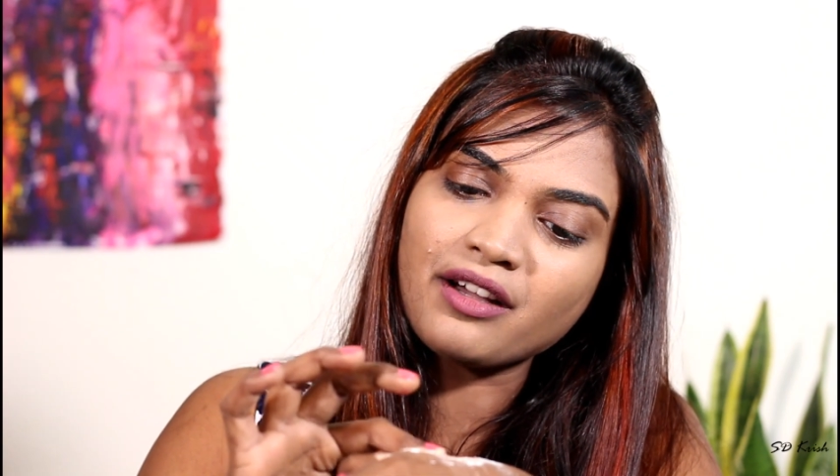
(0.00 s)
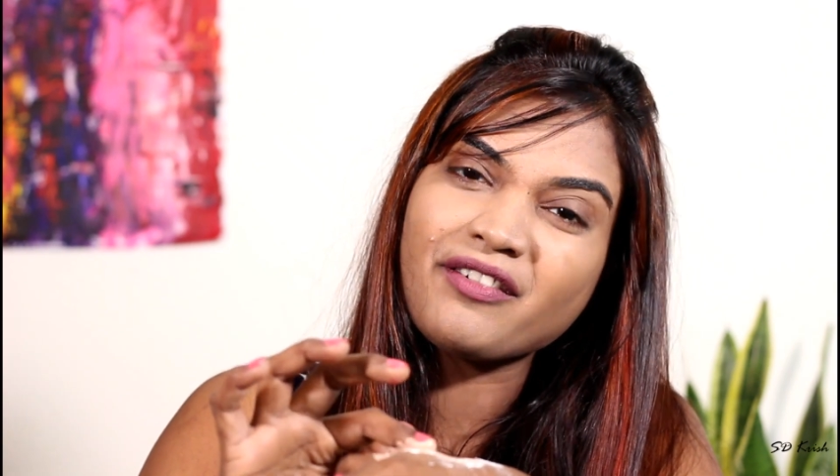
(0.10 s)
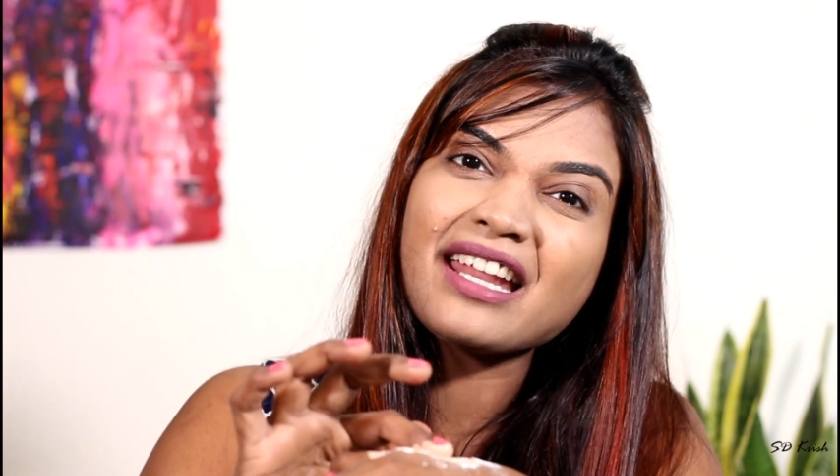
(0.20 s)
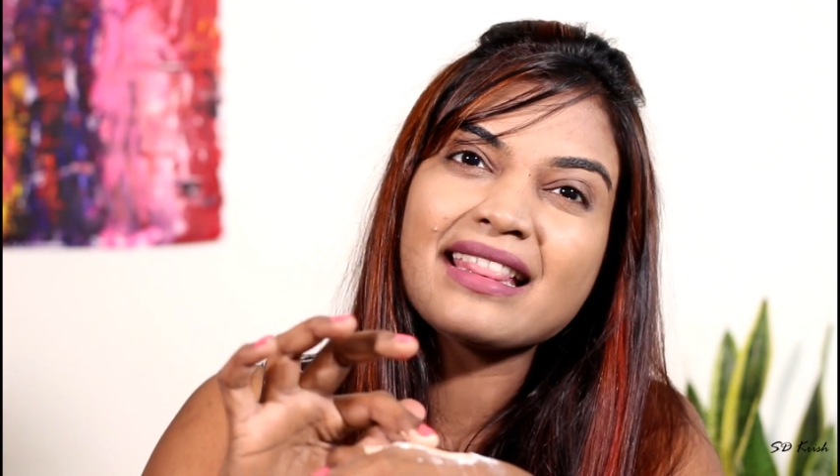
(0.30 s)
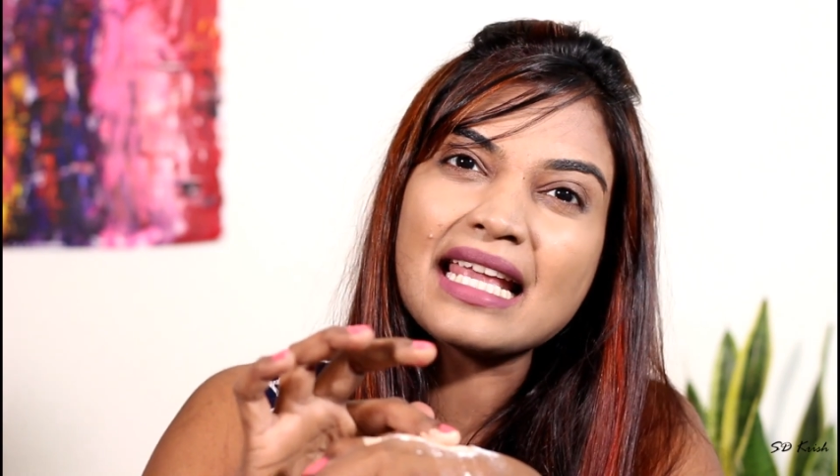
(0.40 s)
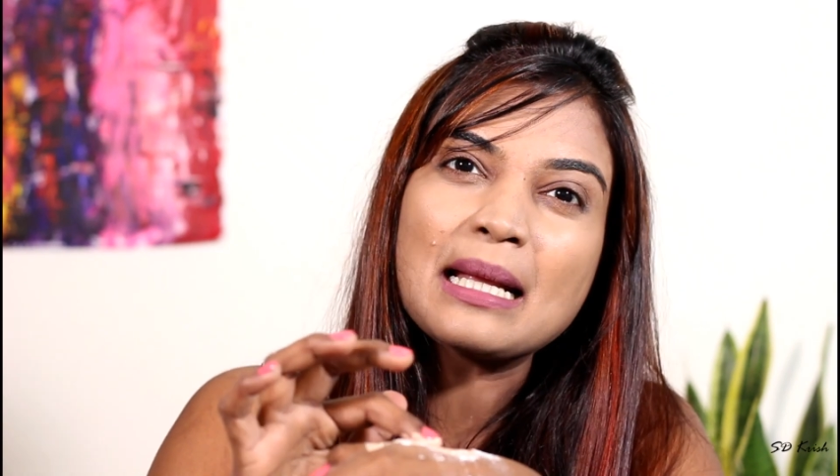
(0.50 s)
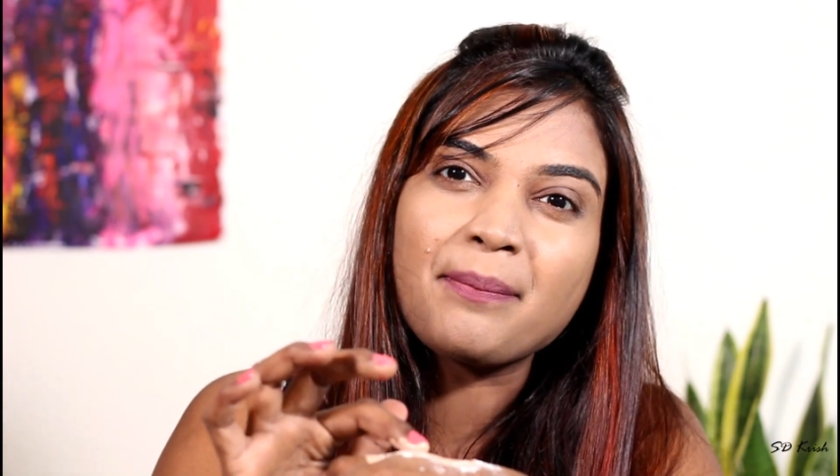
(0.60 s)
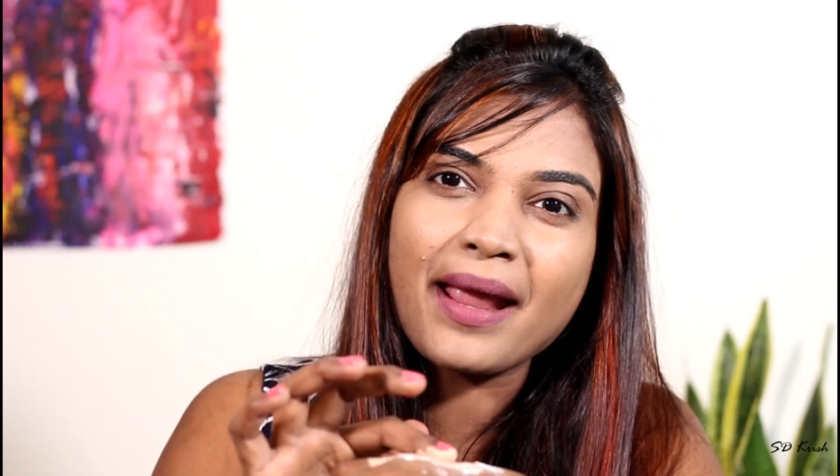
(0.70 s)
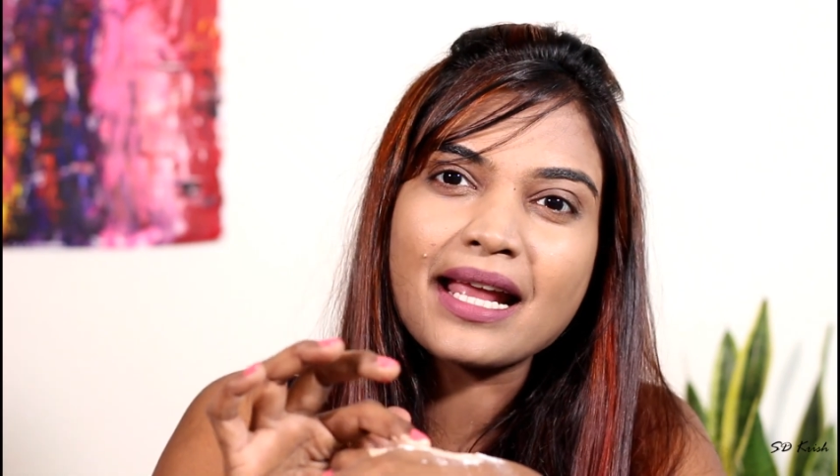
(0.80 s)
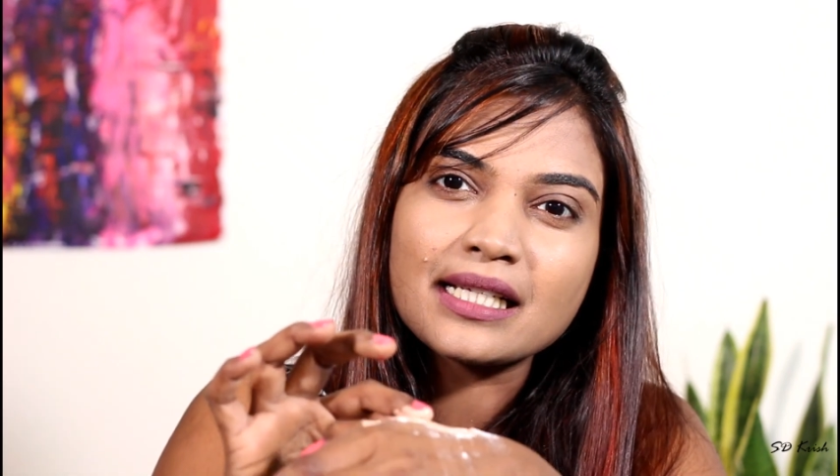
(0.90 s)
A very
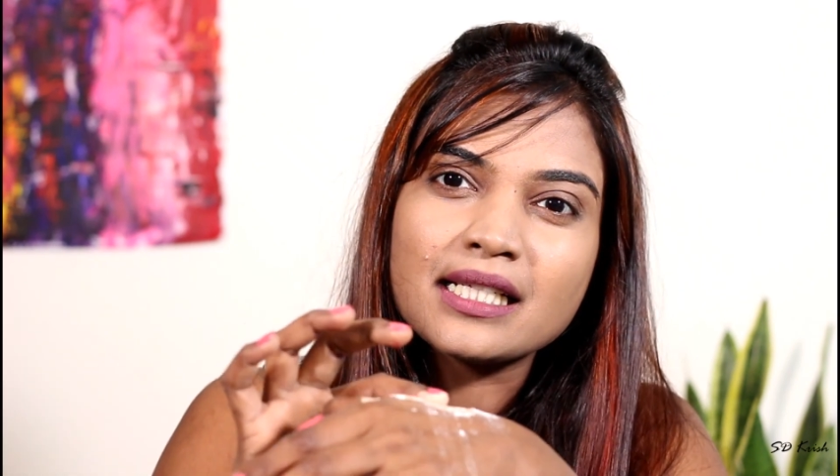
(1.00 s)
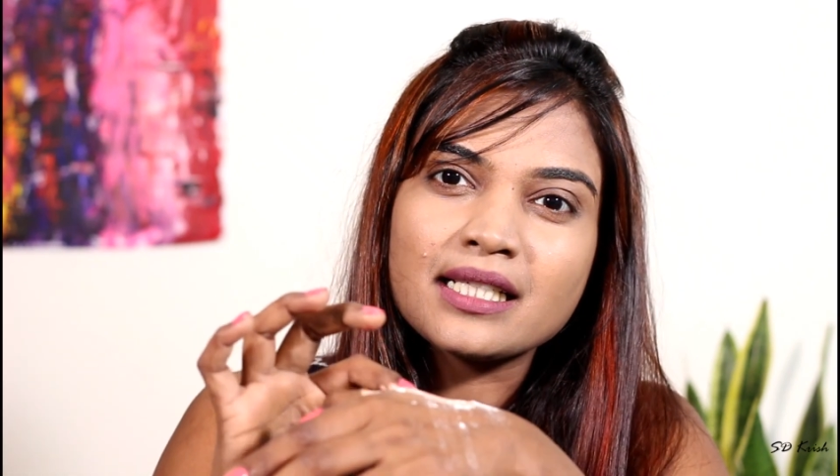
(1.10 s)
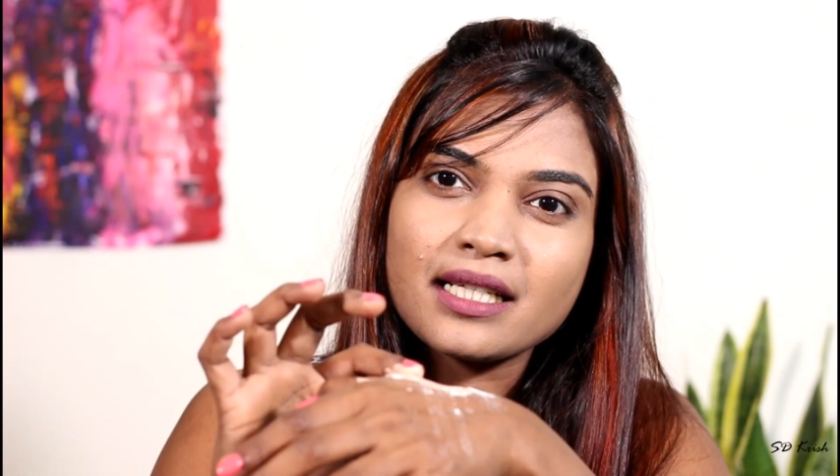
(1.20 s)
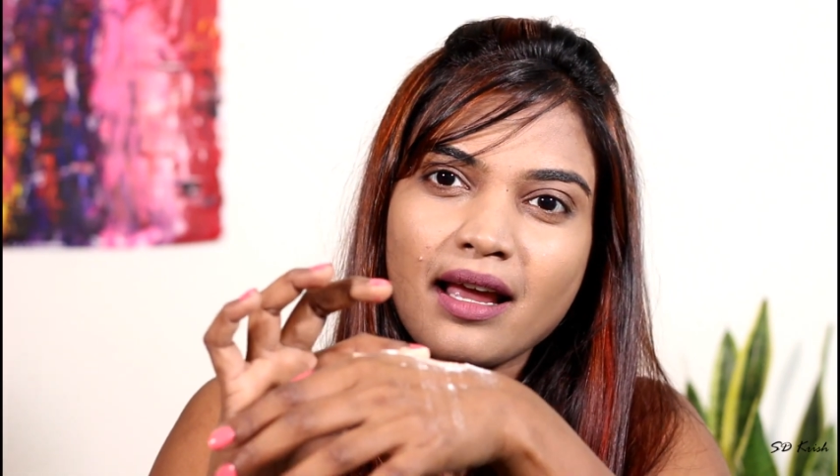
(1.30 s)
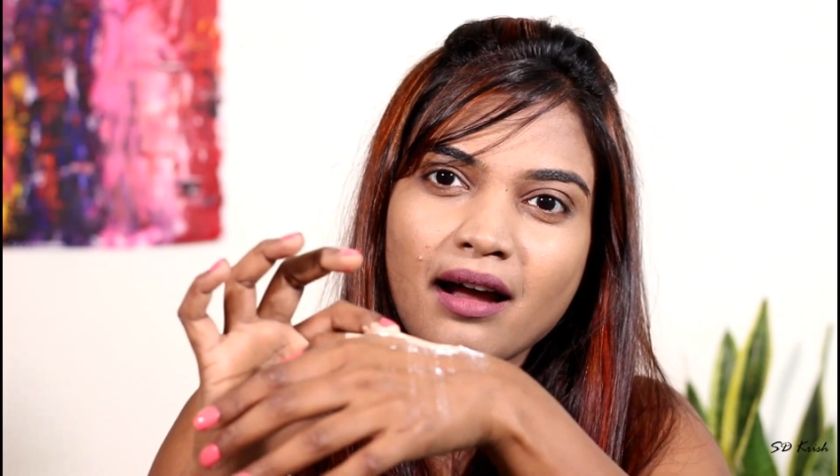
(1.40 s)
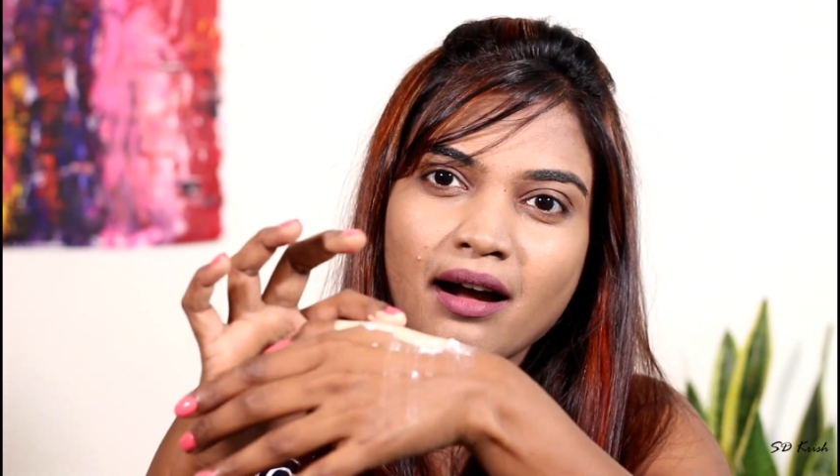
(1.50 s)
thick paste